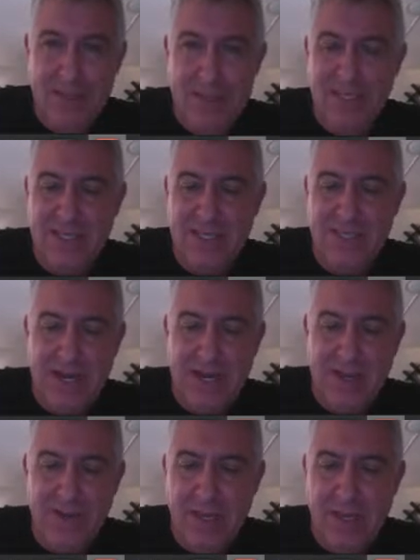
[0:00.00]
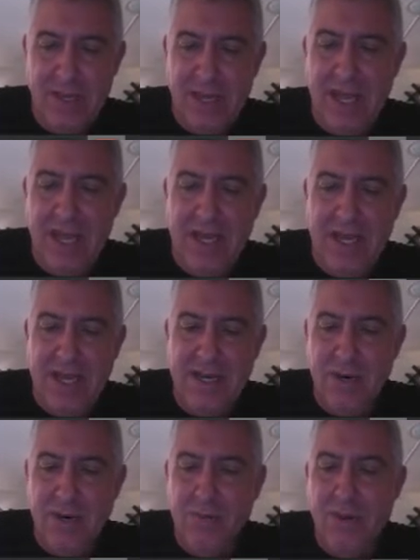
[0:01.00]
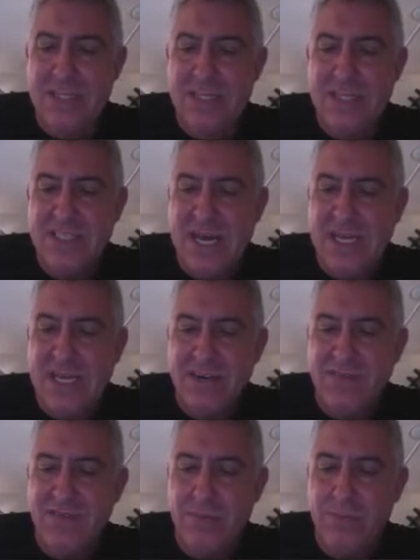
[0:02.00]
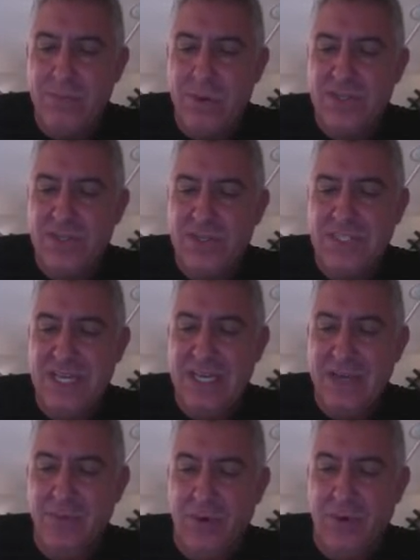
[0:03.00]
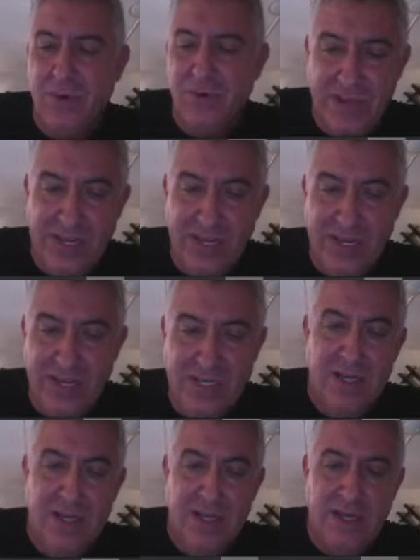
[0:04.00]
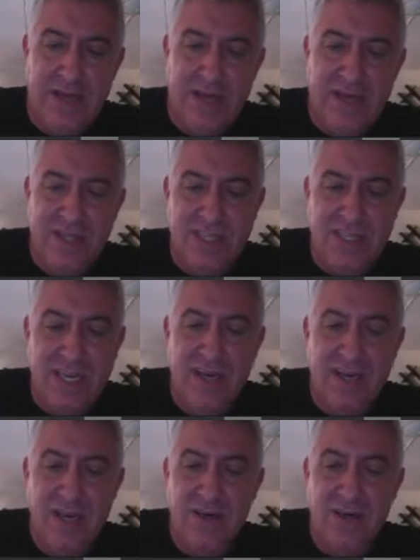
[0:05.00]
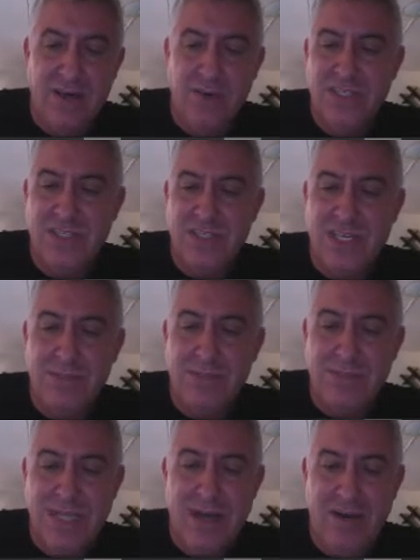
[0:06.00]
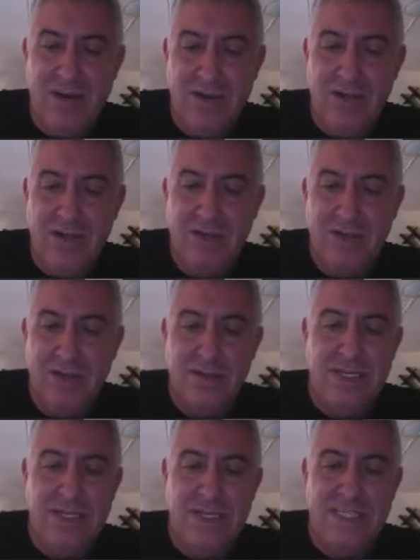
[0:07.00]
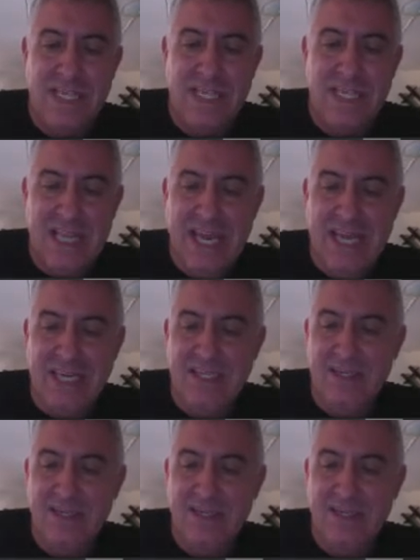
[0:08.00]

this value? And when is the height of the ball 0 feet? That is the when does it come down? When does it land?